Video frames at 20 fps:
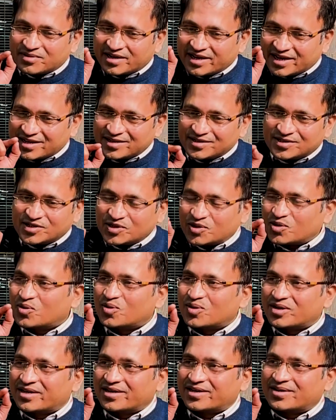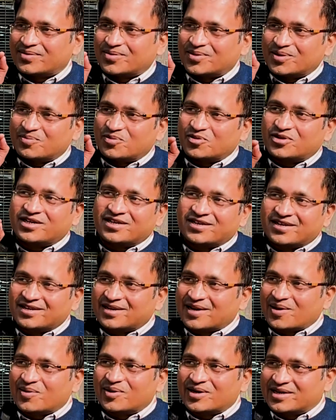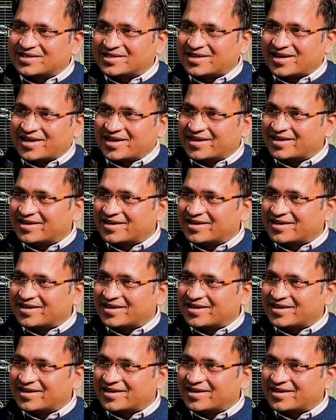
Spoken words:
day zero only. We put it in our design.